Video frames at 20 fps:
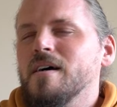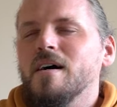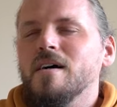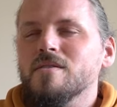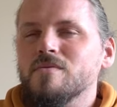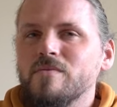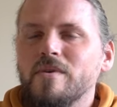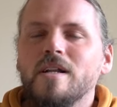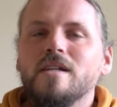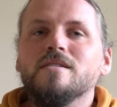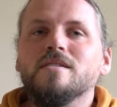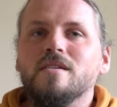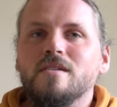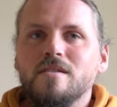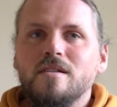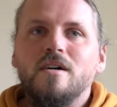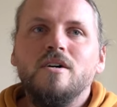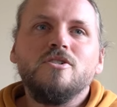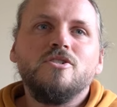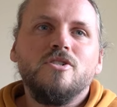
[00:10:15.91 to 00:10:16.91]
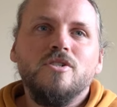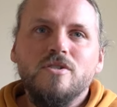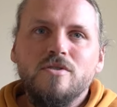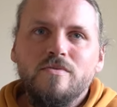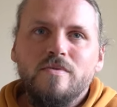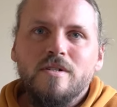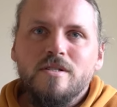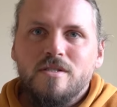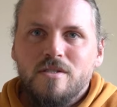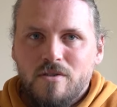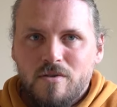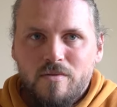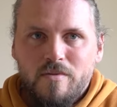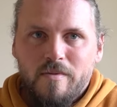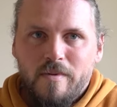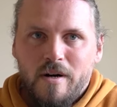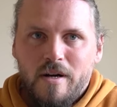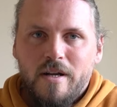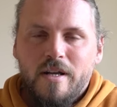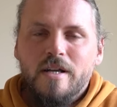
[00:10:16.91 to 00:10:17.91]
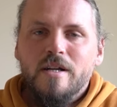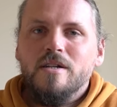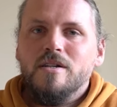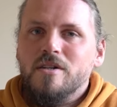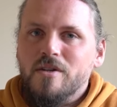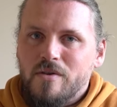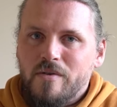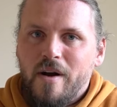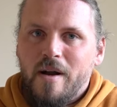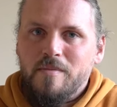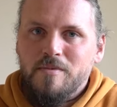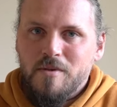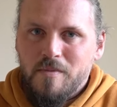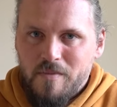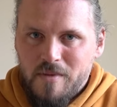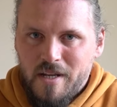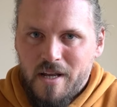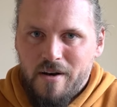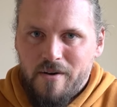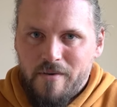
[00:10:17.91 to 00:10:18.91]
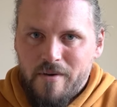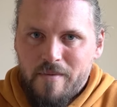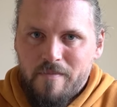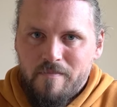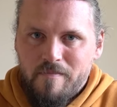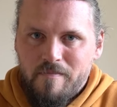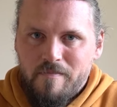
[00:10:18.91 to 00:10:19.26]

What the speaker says: as well as a large New World supermarket to grab some dinner in.